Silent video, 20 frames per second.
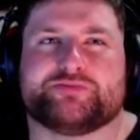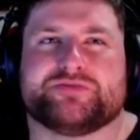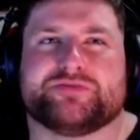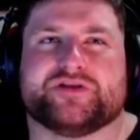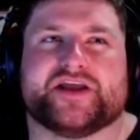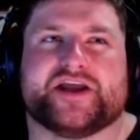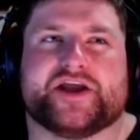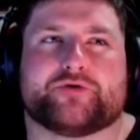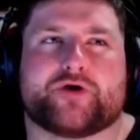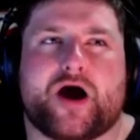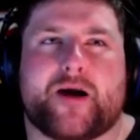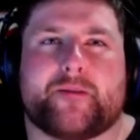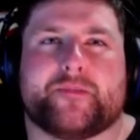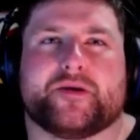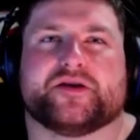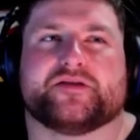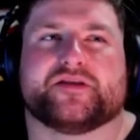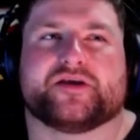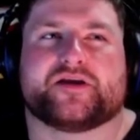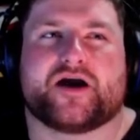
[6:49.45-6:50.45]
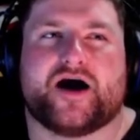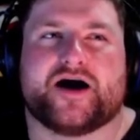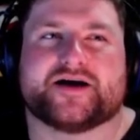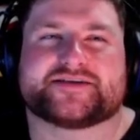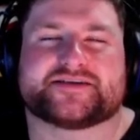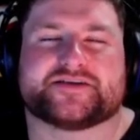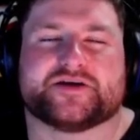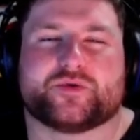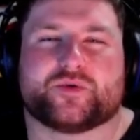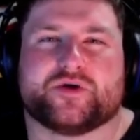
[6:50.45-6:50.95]
Jubilee and Robert
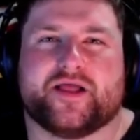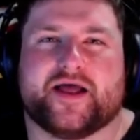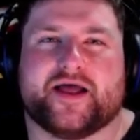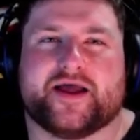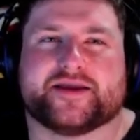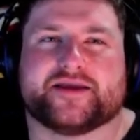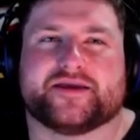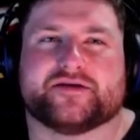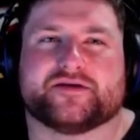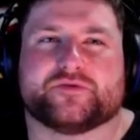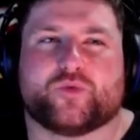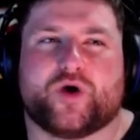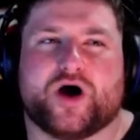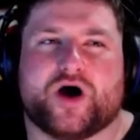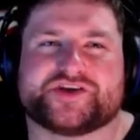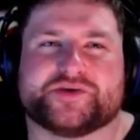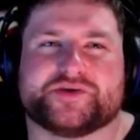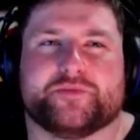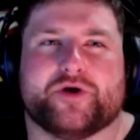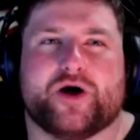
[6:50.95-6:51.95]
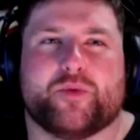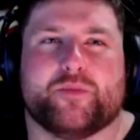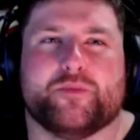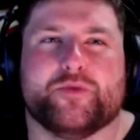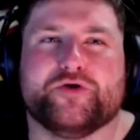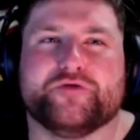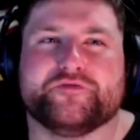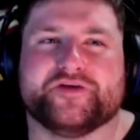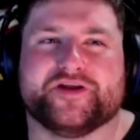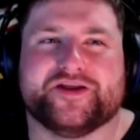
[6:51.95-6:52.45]
DaCosta were like watching a
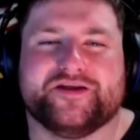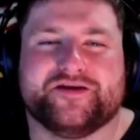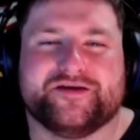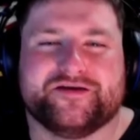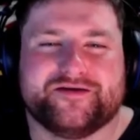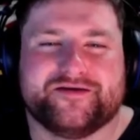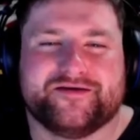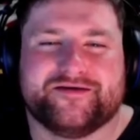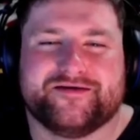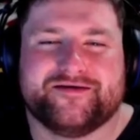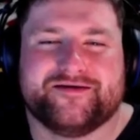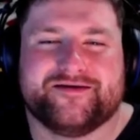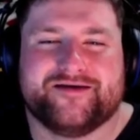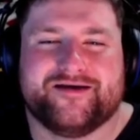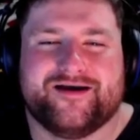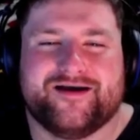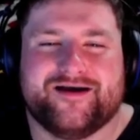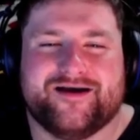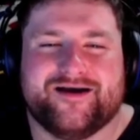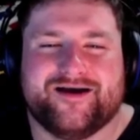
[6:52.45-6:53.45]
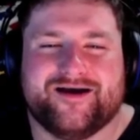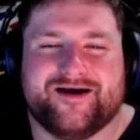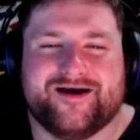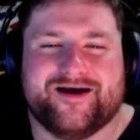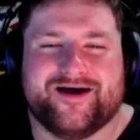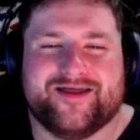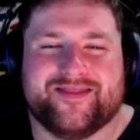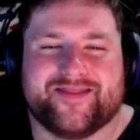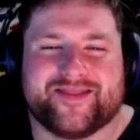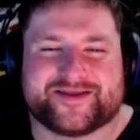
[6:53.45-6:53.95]
movie.
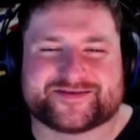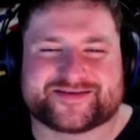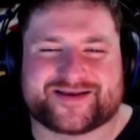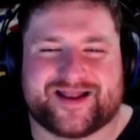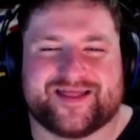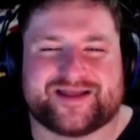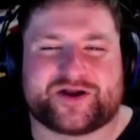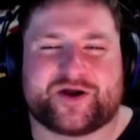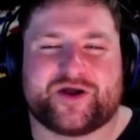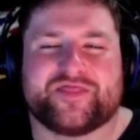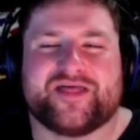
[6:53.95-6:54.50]
Yeah, and like it's kind of